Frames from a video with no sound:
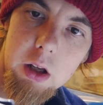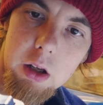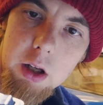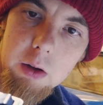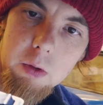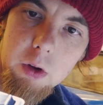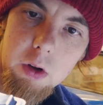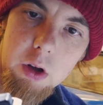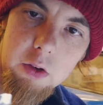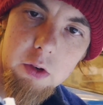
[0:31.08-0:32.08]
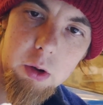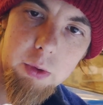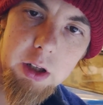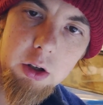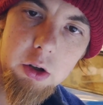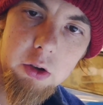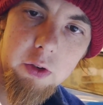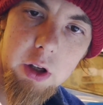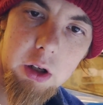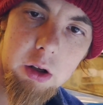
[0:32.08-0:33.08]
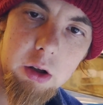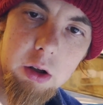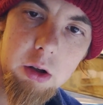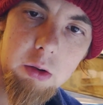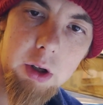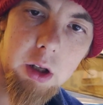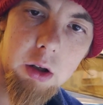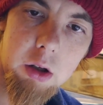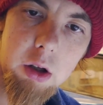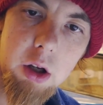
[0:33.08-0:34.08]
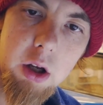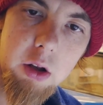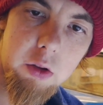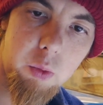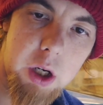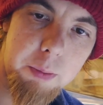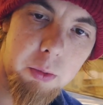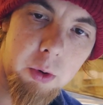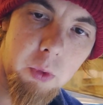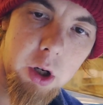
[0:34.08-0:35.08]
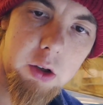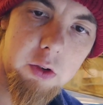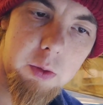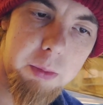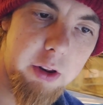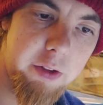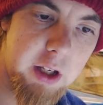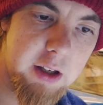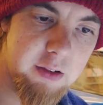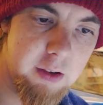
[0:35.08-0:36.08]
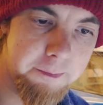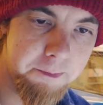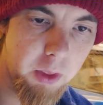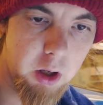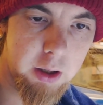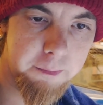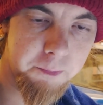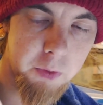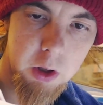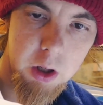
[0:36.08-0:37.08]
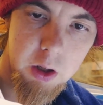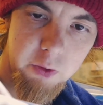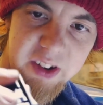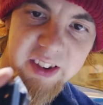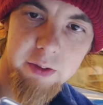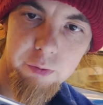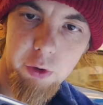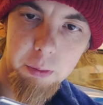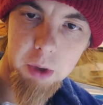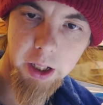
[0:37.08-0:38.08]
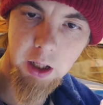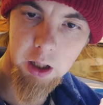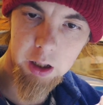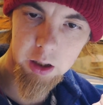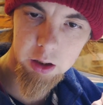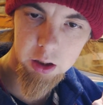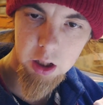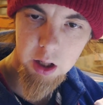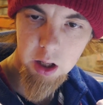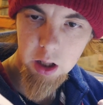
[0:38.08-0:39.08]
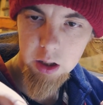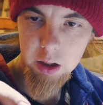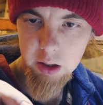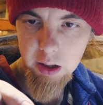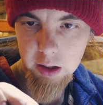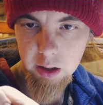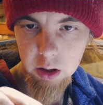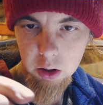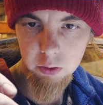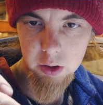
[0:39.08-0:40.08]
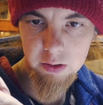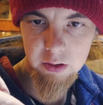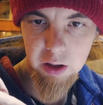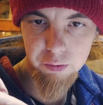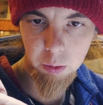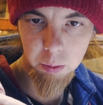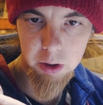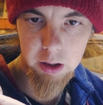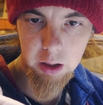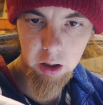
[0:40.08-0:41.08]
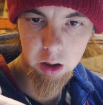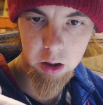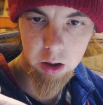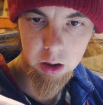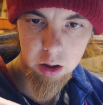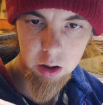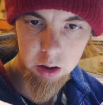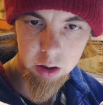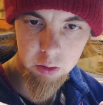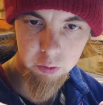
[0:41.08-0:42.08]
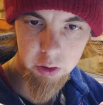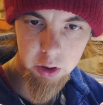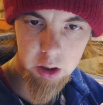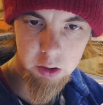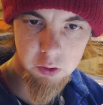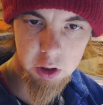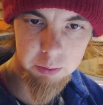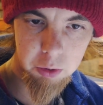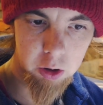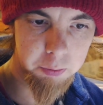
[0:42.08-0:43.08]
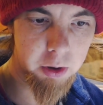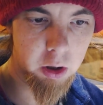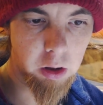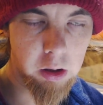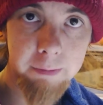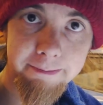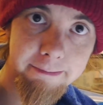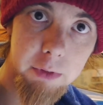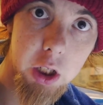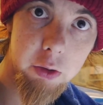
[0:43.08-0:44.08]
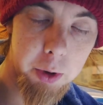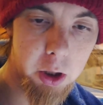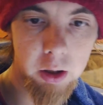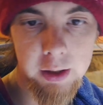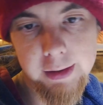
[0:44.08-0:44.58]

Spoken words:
Now, it's all well and good that, well, the wiper one works, but the thing is, this isn't from my car. I got these given by a very nice chap called Paul. Cheers, Paul.